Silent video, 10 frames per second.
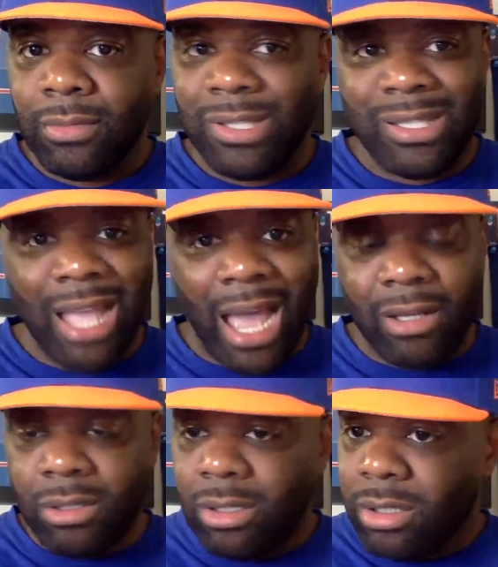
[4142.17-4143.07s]
It's not
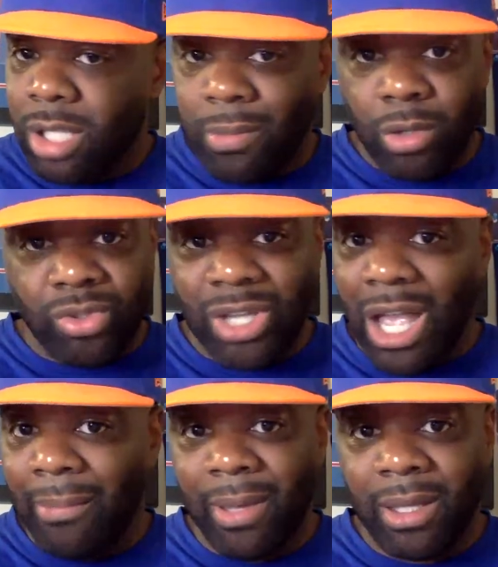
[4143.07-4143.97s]
Thibodeau's
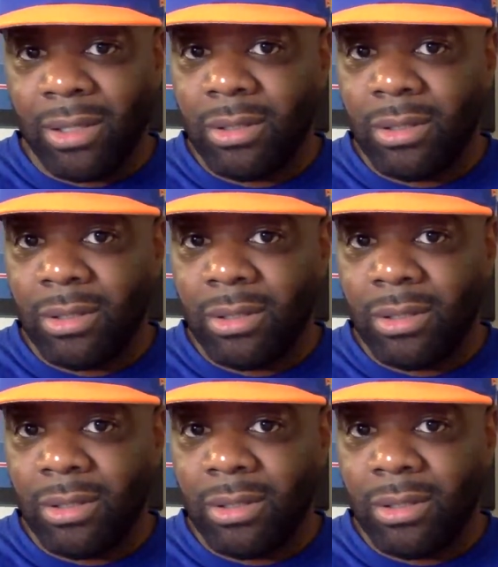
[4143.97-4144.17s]
job, man.